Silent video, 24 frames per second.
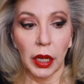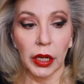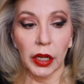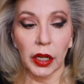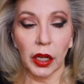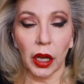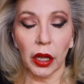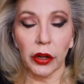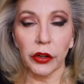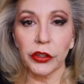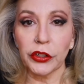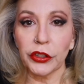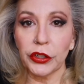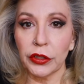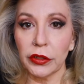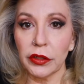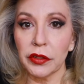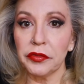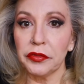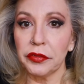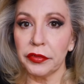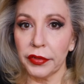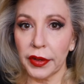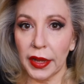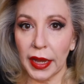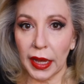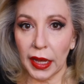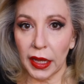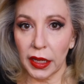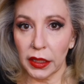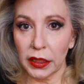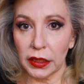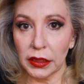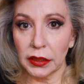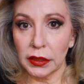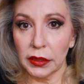got her to the
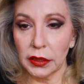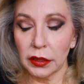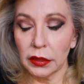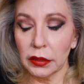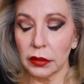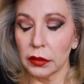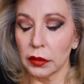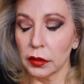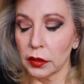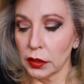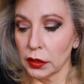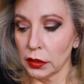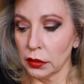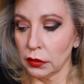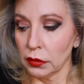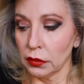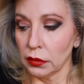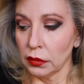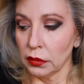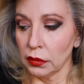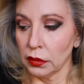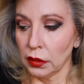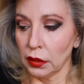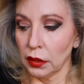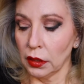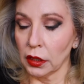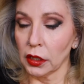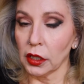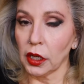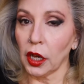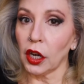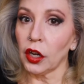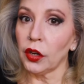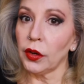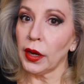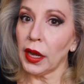vet,
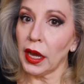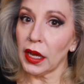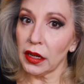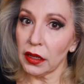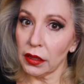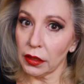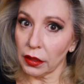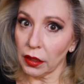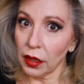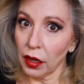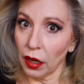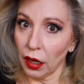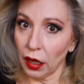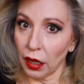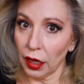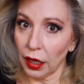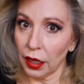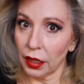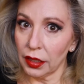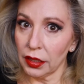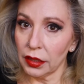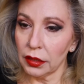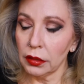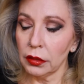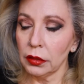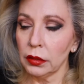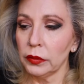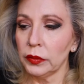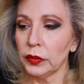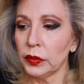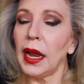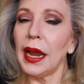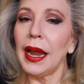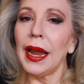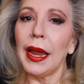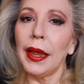got her out of the car,
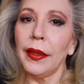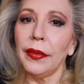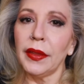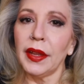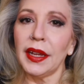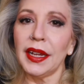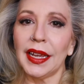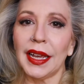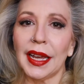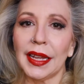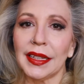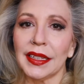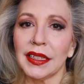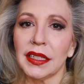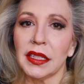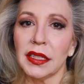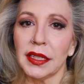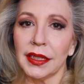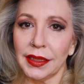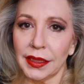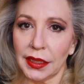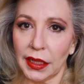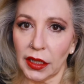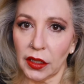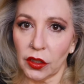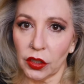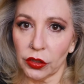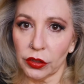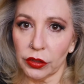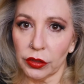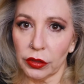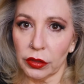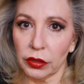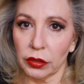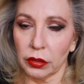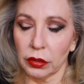and they had to sedate
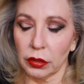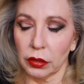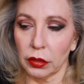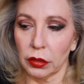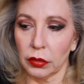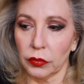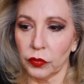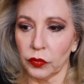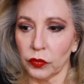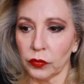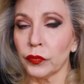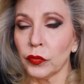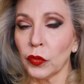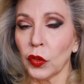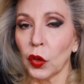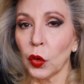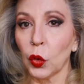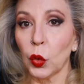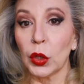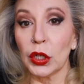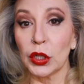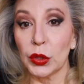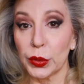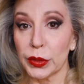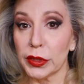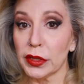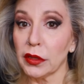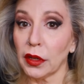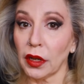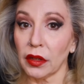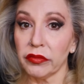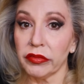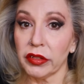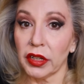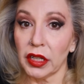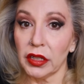her, which was
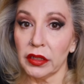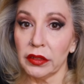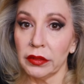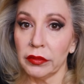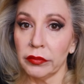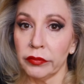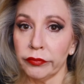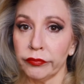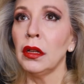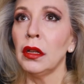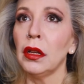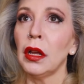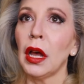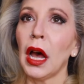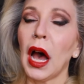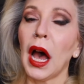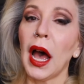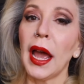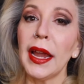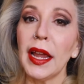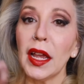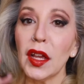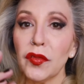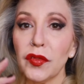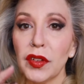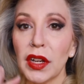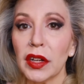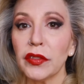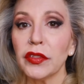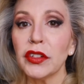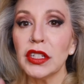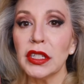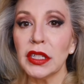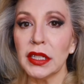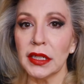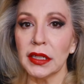not fun. I have
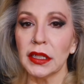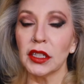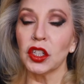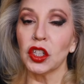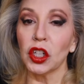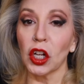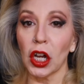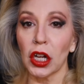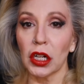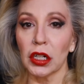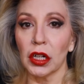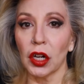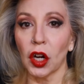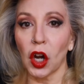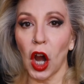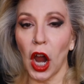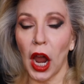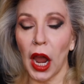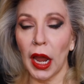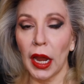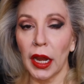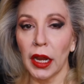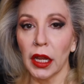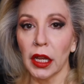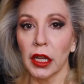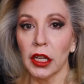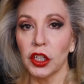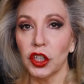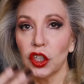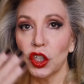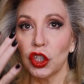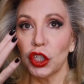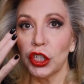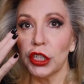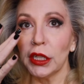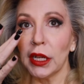never seen a dog cry.
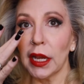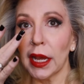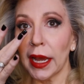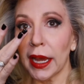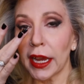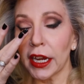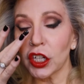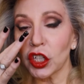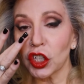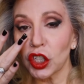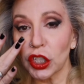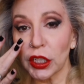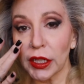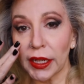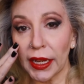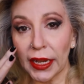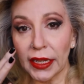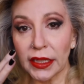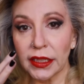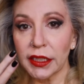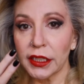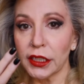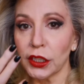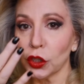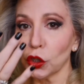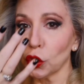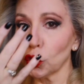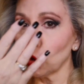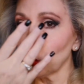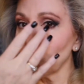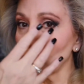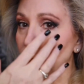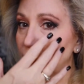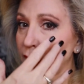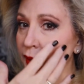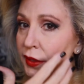She actually had
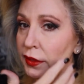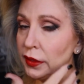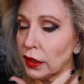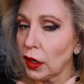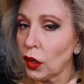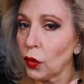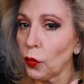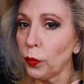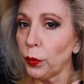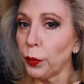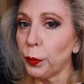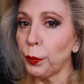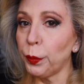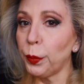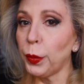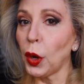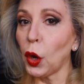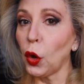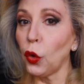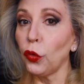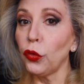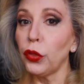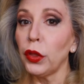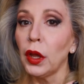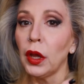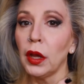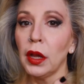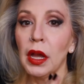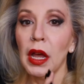tears running down both